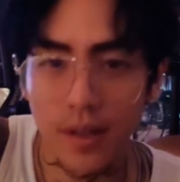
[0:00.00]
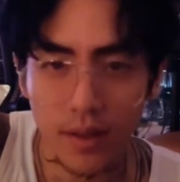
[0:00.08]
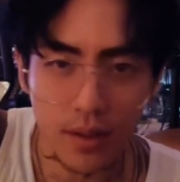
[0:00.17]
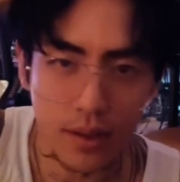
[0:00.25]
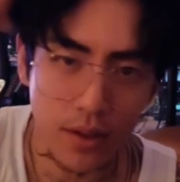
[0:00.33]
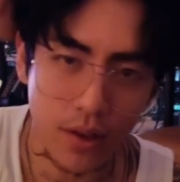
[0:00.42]

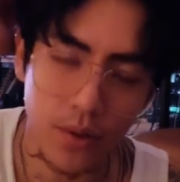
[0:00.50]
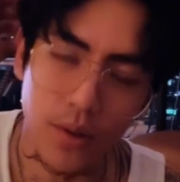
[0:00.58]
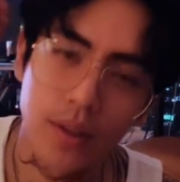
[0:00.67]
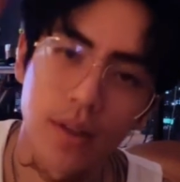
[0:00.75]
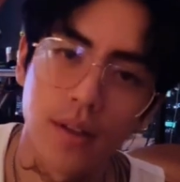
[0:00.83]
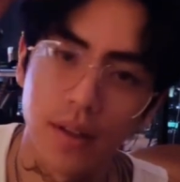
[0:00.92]
And you know,
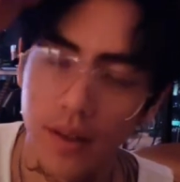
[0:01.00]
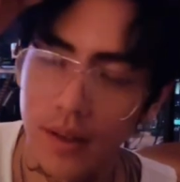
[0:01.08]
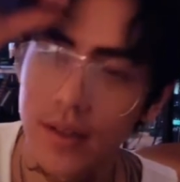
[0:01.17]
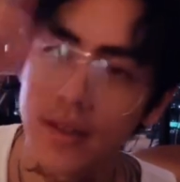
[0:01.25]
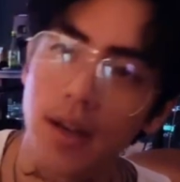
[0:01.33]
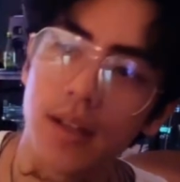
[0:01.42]

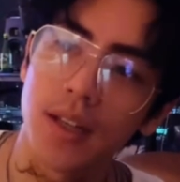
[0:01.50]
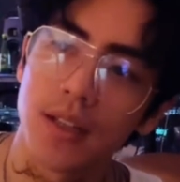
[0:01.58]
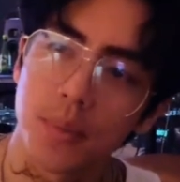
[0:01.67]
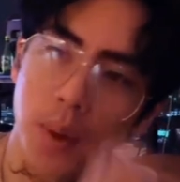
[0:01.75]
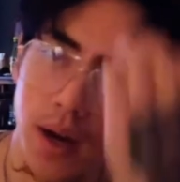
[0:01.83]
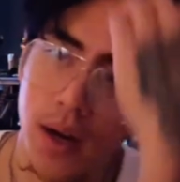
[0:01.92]
the
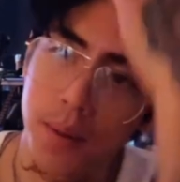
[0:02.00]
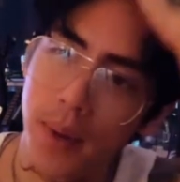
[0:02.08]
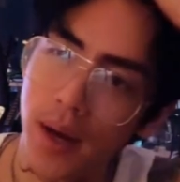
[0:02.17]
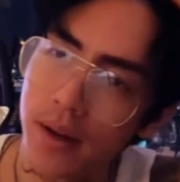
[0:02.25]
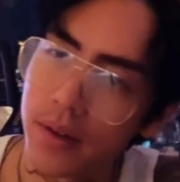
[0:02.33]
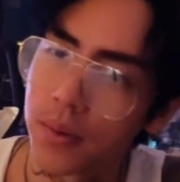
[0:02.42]
suckiest part
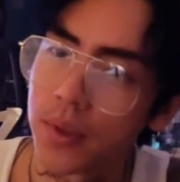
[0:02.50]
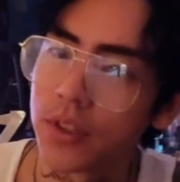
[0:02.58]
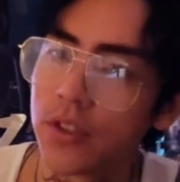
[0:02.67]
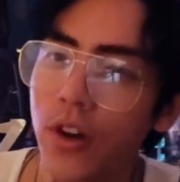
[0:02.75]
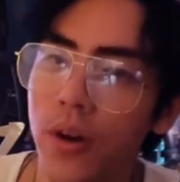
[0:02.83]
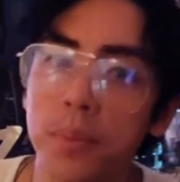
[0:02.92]
about it
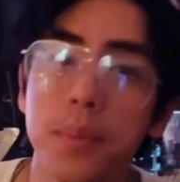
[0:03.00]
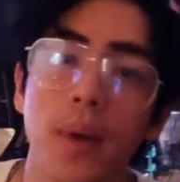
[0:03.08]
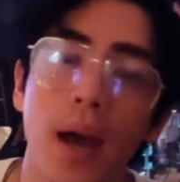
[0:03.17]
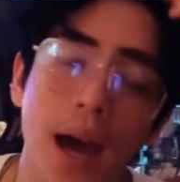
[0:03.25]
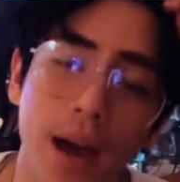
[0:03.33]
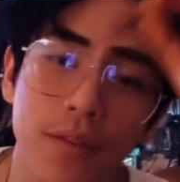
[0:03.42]
was not
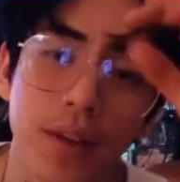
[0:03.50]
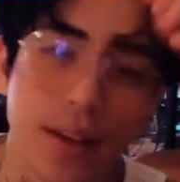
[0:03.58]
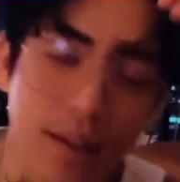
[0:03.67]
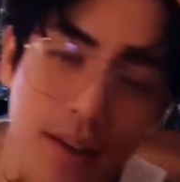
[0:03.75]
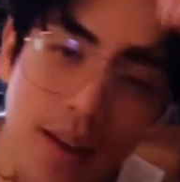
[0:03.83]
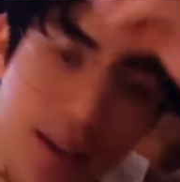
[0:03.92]

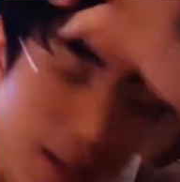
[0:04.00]
having